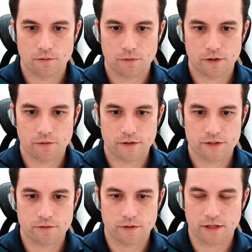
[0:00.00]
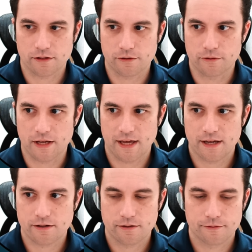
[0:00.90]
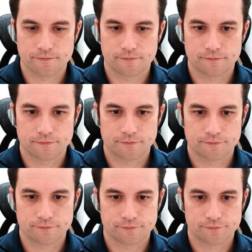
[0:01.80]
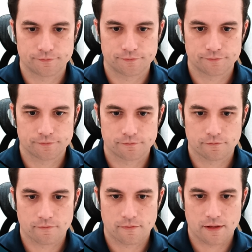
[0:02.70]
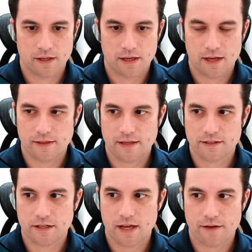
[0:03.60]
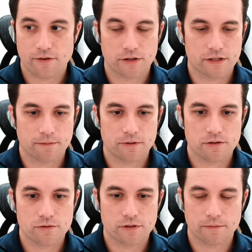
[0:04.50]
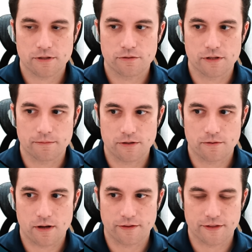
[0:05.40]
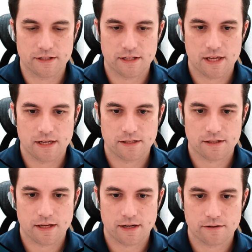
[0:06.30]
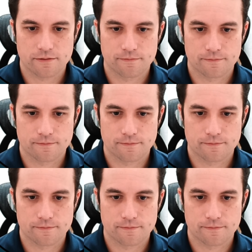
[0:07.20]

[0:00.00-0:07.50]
We're going to include a header, and that's going to have our www authenticate header.